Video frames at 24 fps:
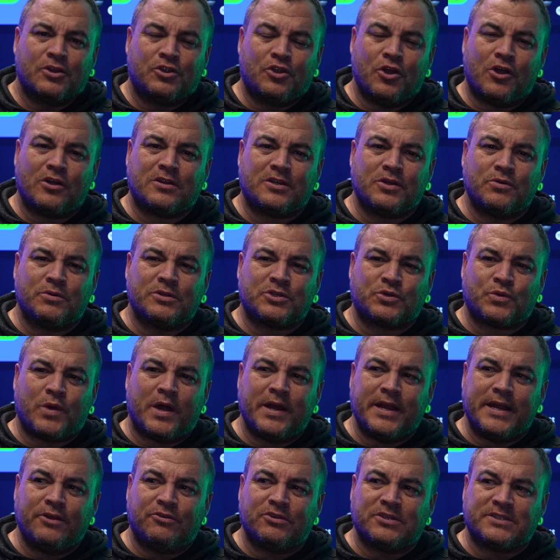Doctor, what's
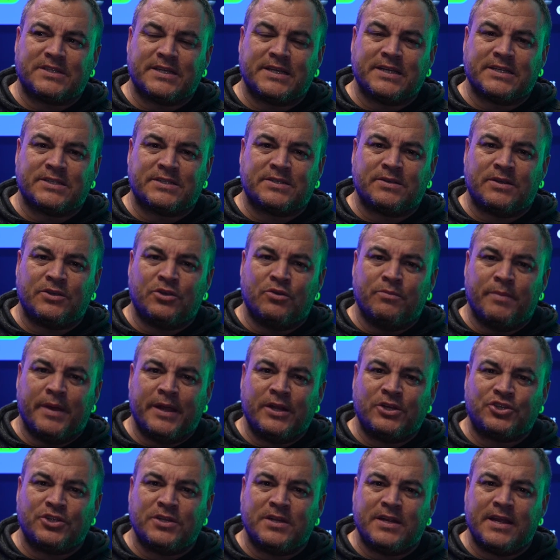quite interesting is that you
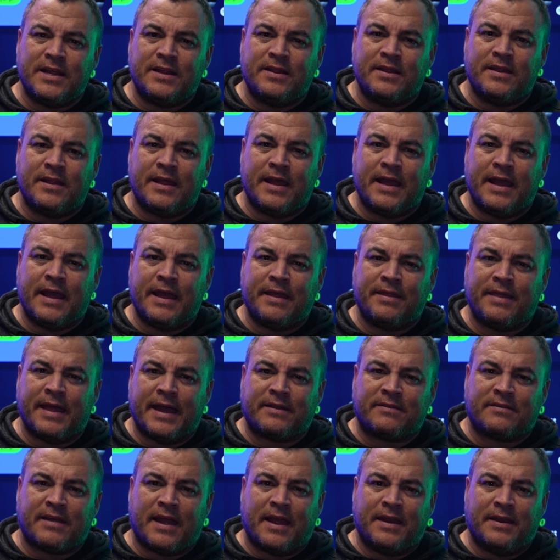mentioned in there
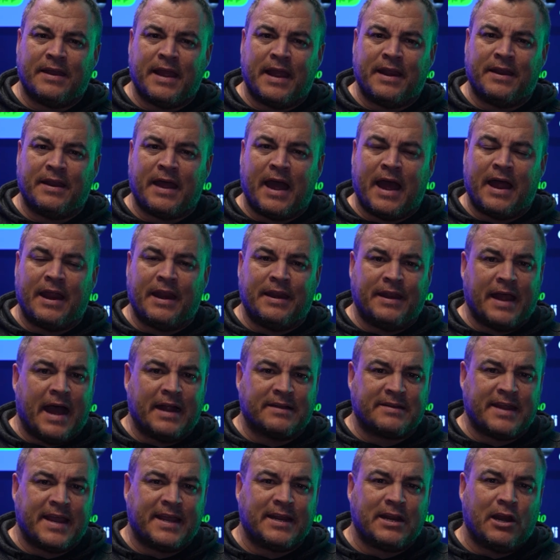that, and
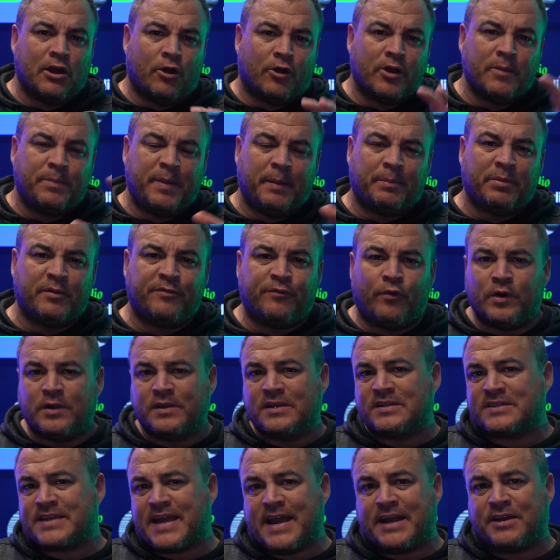I take it a lot of people fall
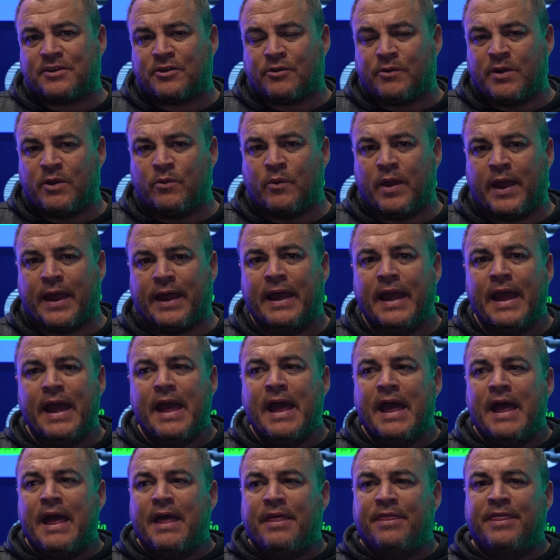in this category where
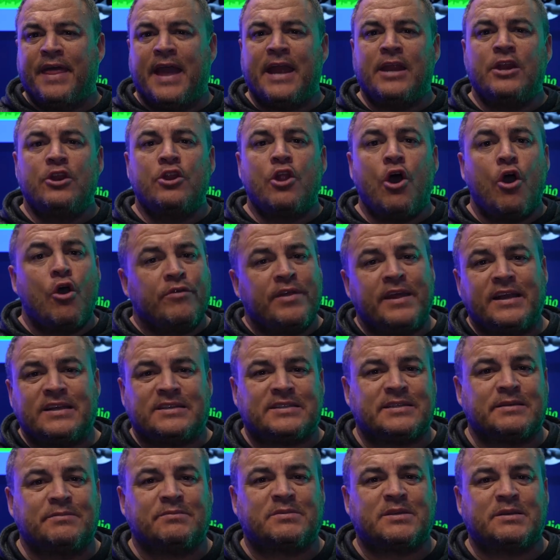they know their
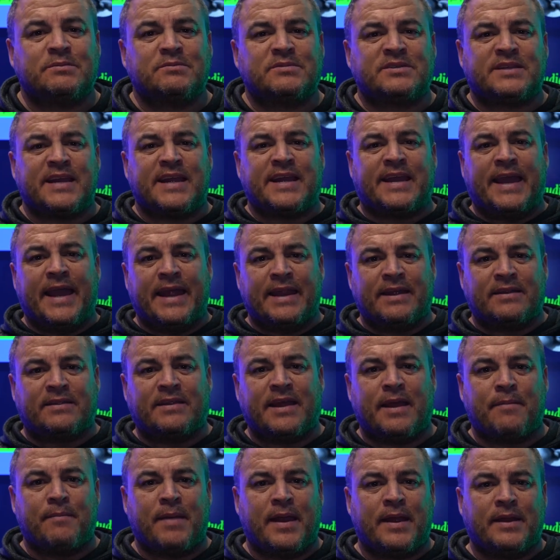symptoms, they get
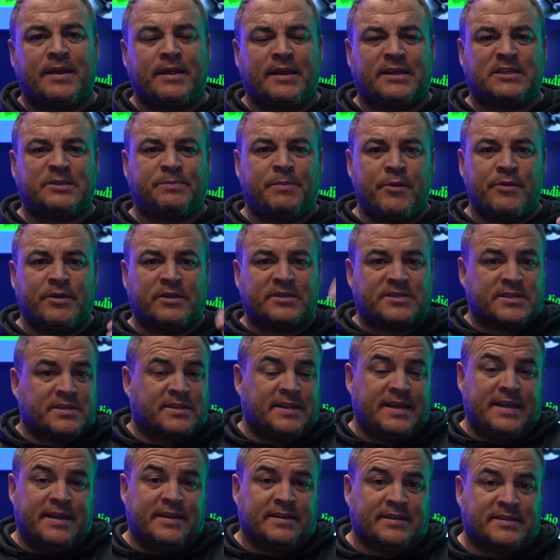it, they may experience
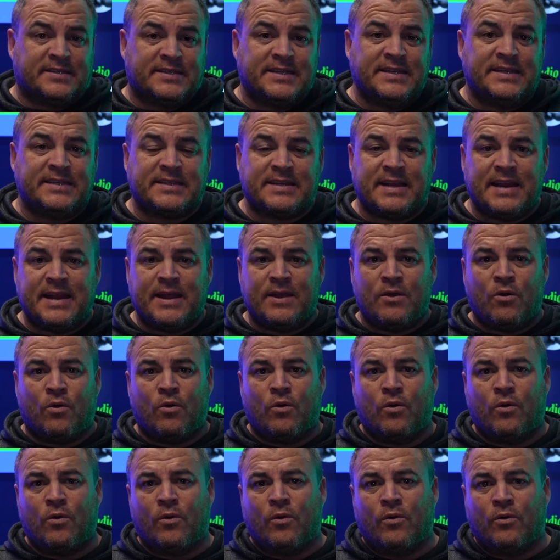it either seasonally
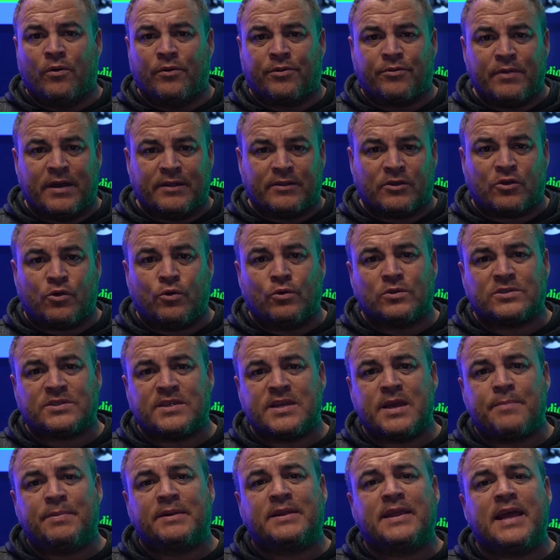or throughout the course
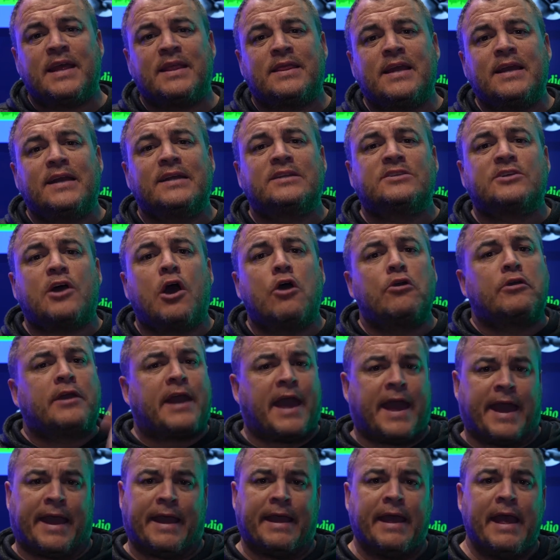of the year, but they think it's
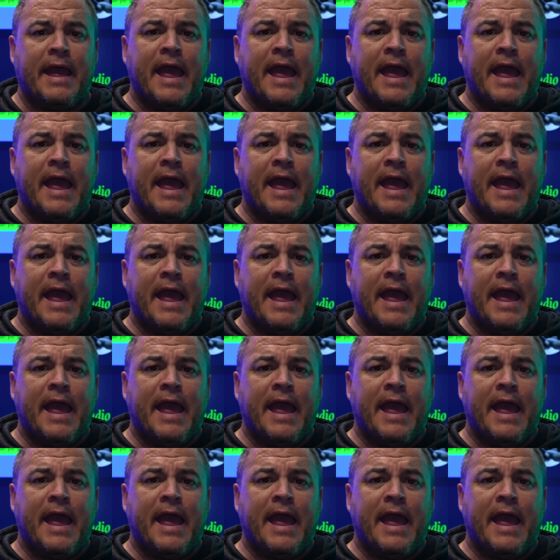okay.